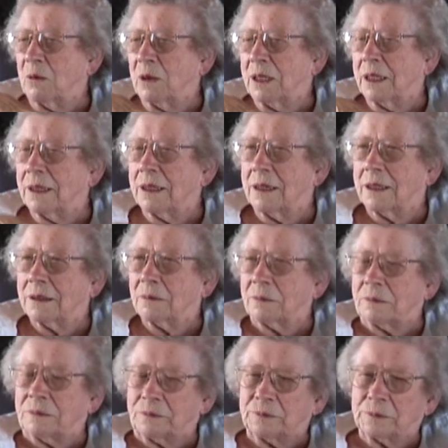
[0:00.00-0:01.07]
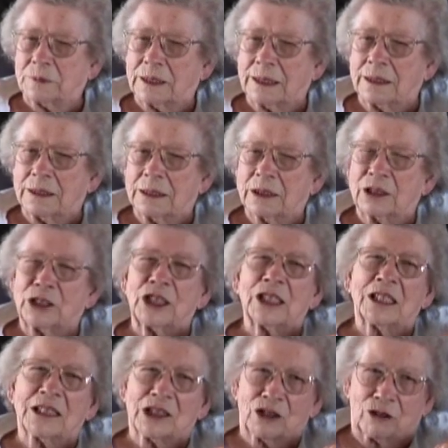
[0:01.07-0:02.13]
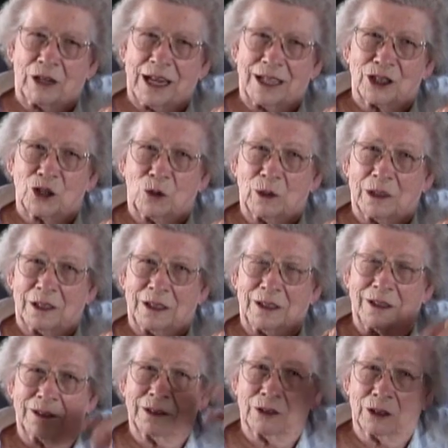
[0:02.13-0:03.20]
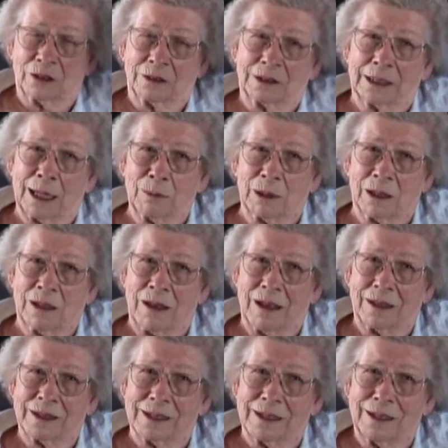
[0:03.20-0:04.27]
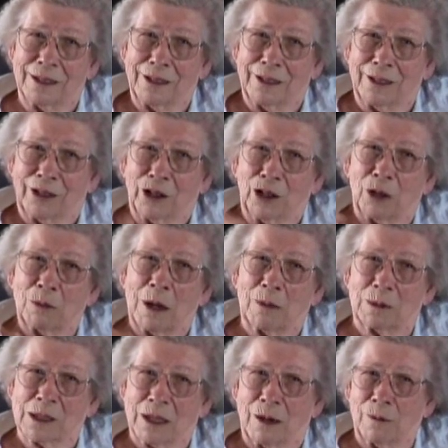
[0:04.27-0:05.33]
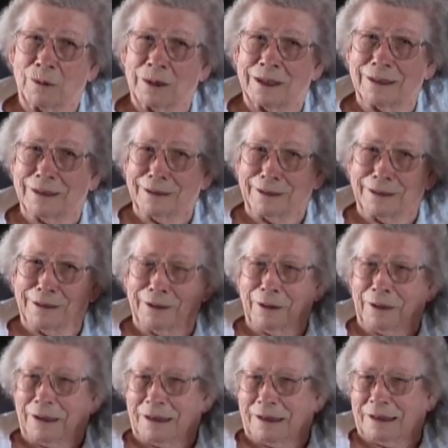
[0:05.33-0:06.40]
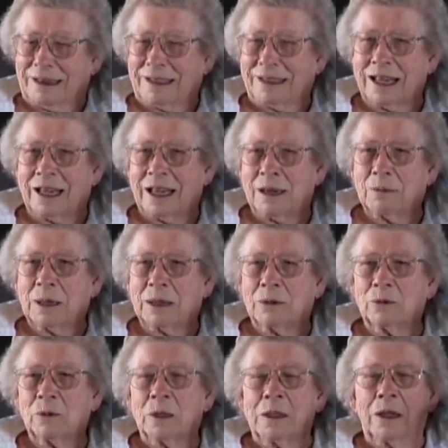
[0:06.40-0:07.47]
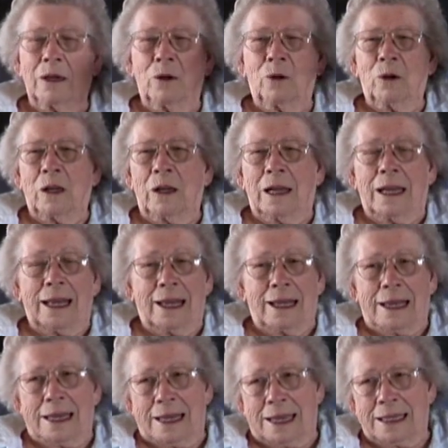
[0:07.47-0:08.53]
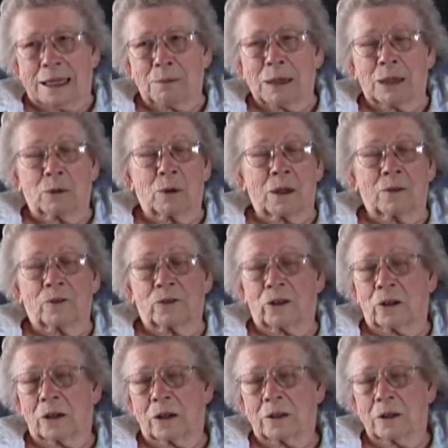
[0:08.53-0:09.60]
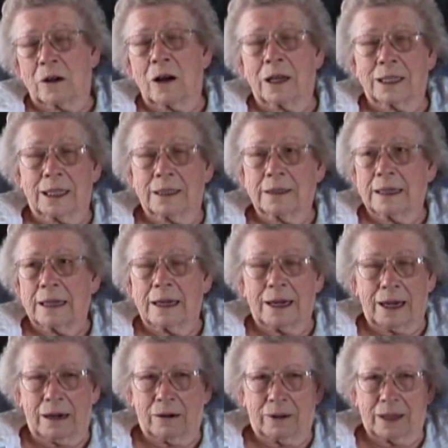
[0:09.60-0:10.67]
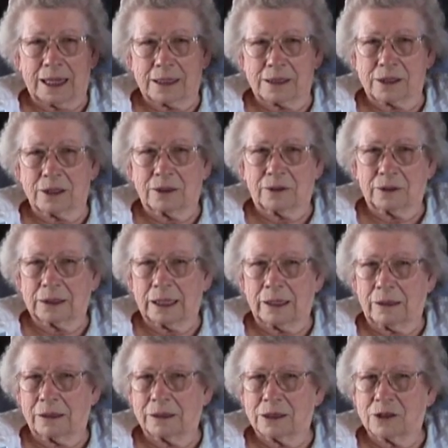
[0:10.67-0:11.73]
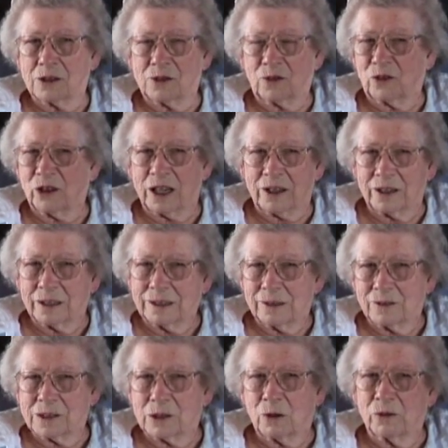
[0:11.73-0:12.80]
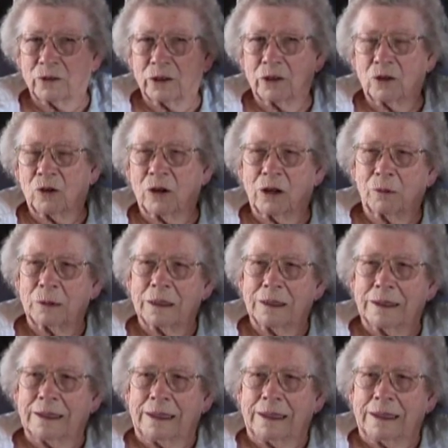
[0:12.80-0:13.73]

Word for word: what do you call them? Chicken scratch. Chicken scratch quilt uh, tablecloths. Your mom's got one and I made and I made one for Annie Heyer. That's the Carolyn's friend that lives over in Orem.